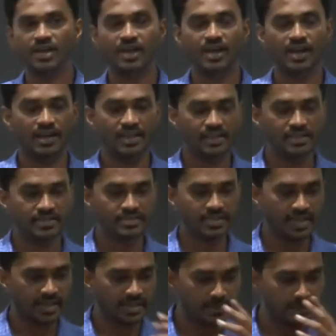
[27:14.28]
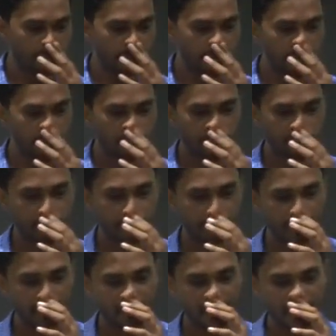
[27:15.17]
And he said
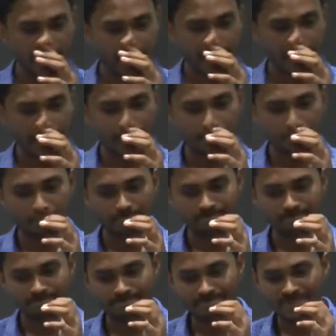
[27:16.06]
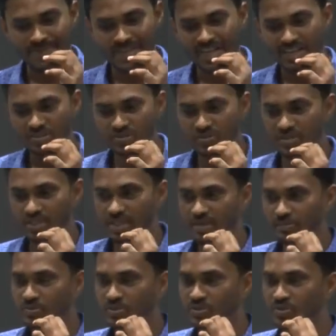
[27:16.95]
that, actually,
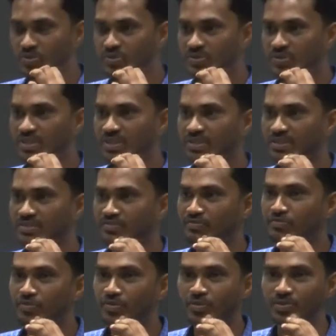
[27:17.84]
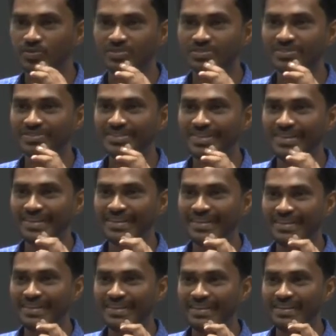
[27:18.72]
I'm using phones.
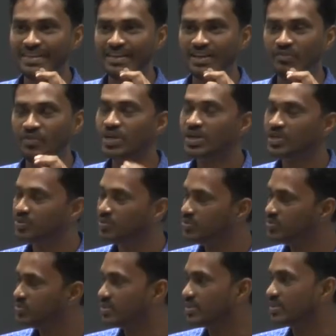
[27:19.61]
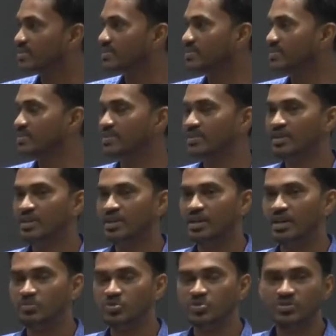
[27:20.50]
And what are you using?
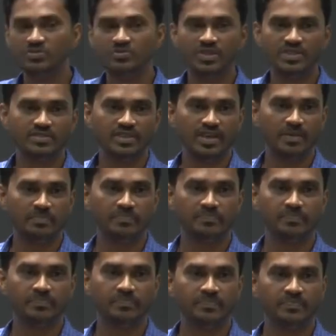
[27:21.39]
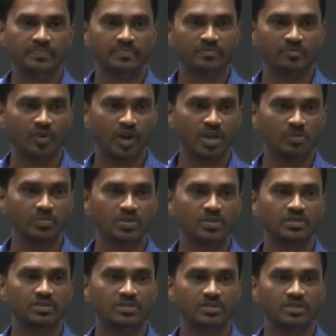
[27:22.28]
I'm using WhatsApp,
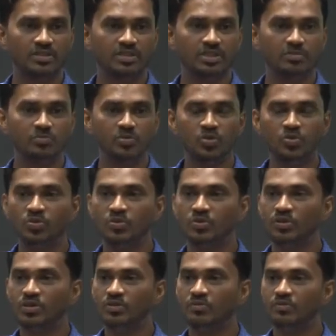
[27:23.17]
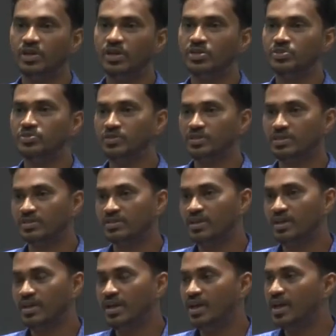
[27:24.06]
Viber, Imo. What are you doing?
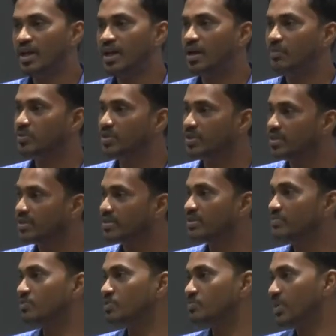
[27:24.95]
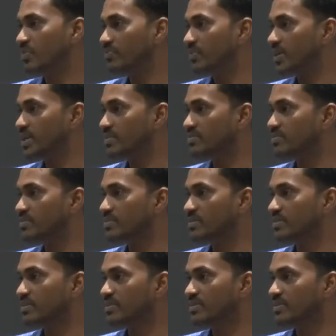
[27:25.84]
I'm connecting with my friends.
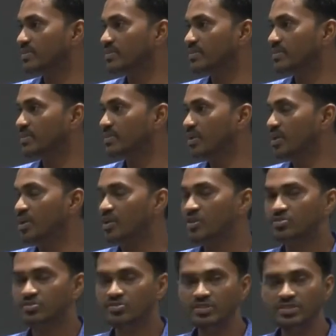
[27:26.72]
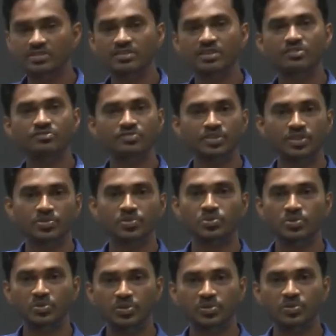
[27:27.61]
So this stuff we
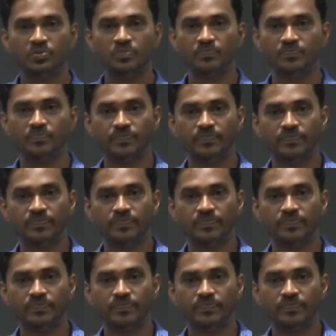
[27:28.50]
don't know.